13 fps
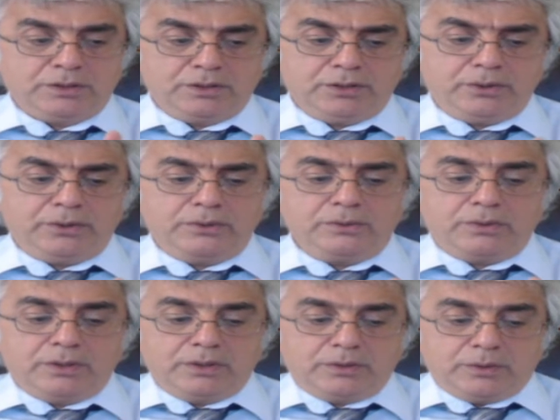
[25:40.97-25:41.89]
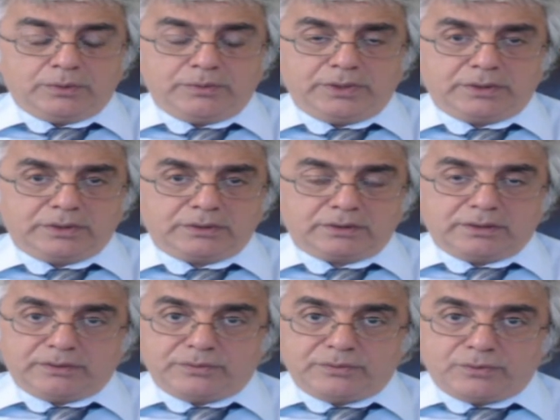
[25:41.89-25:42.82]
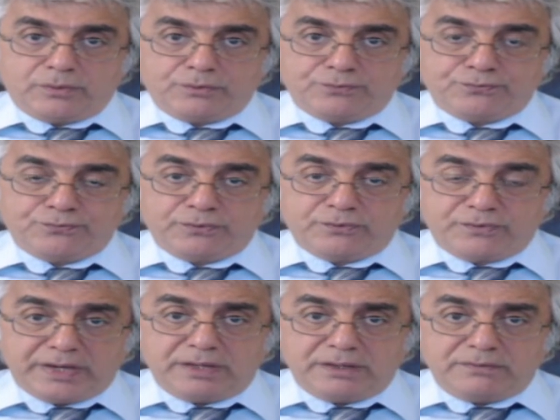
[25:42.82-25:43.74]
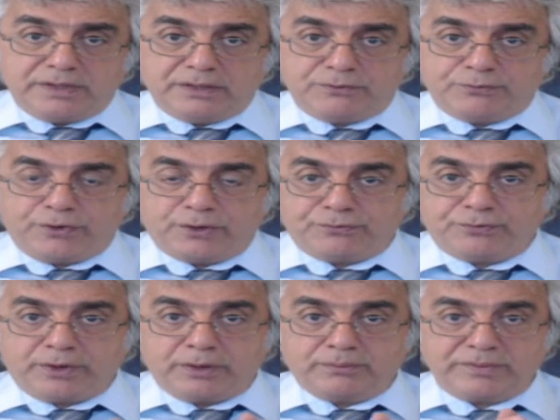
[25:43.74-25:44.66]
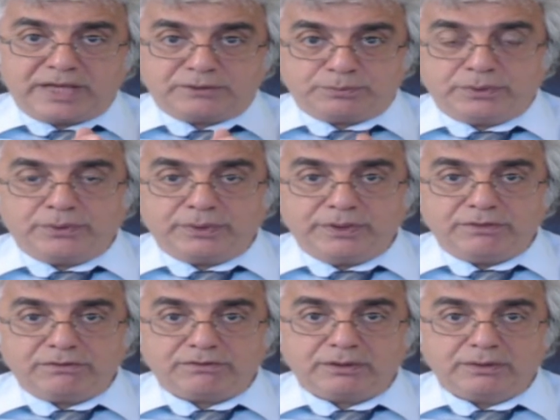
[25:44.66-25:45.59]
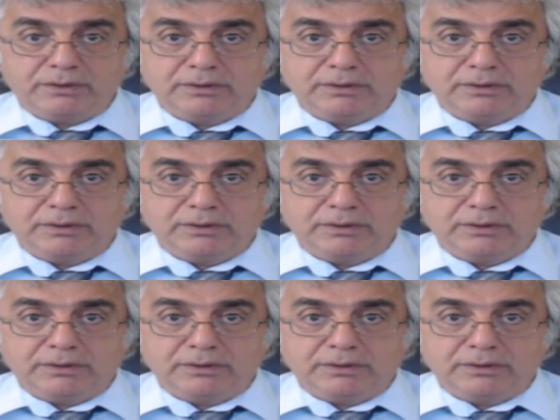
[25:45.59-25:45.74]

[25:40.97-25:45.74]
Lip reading: You know, we are very, very far from that point,